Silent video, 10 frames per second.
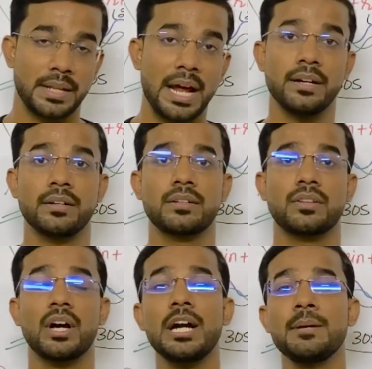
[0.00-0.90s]
And
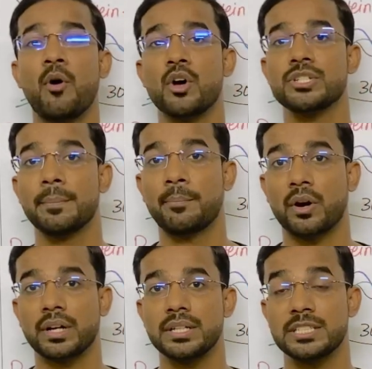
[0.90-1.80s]
third most
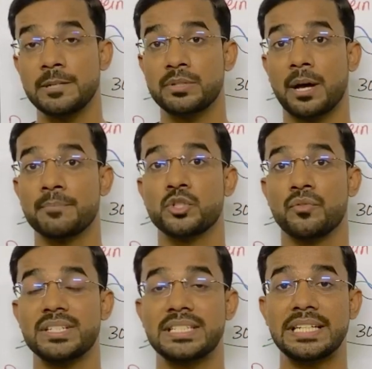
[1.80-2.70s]
important symptoms you
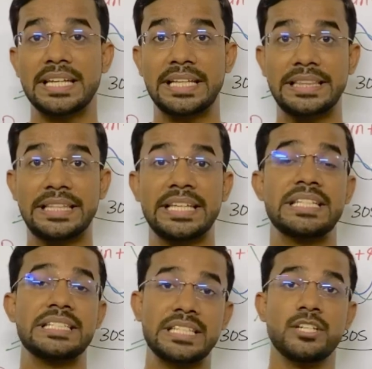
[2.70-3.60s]
will see in
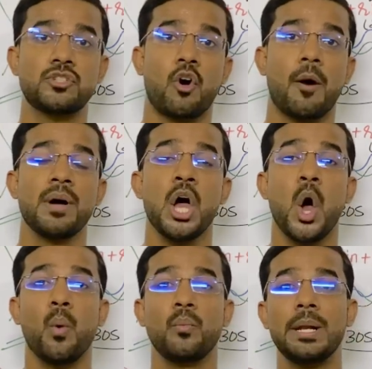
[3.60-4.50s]
the syndrome
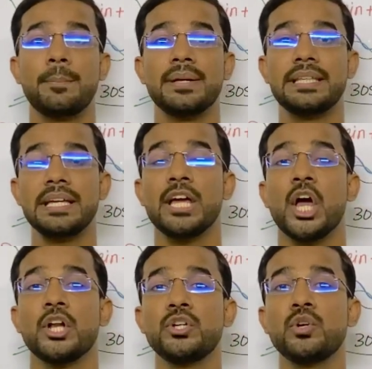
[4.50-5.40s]
will be the
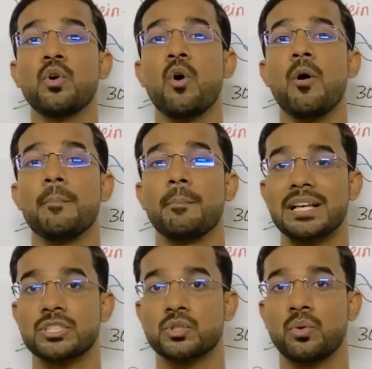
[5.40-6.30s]

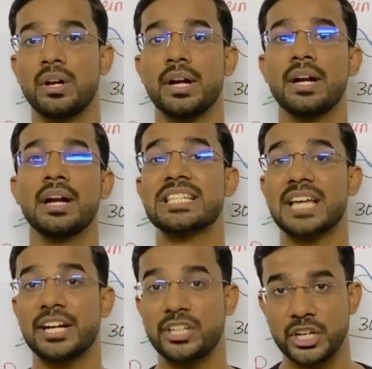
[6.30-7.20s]
neuromuscular
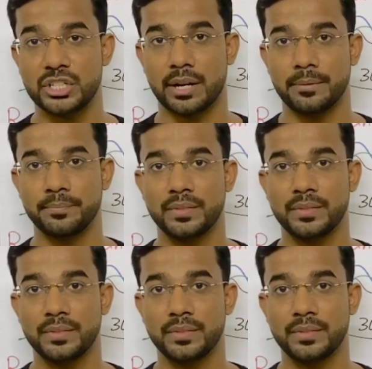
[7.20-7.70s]
excitation,